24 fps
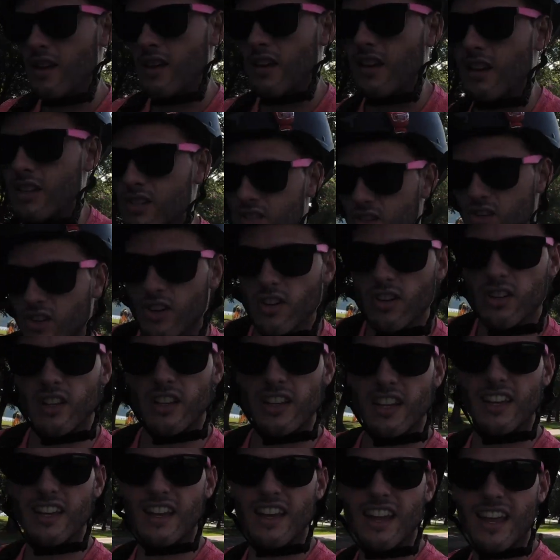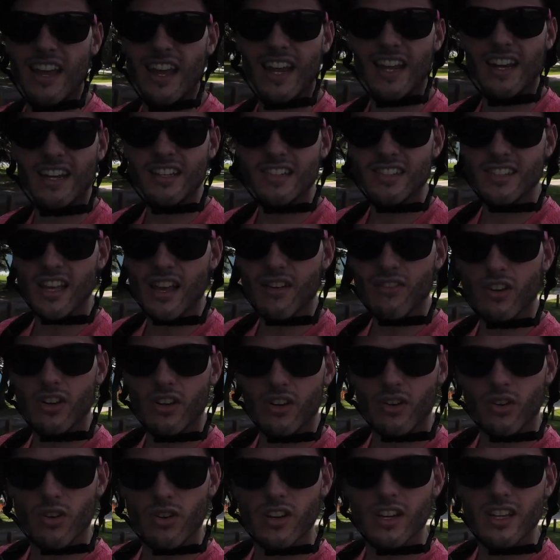It is currently 87
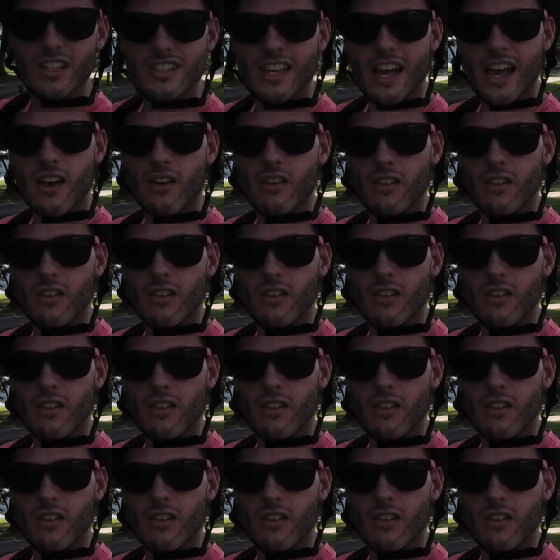degrees out.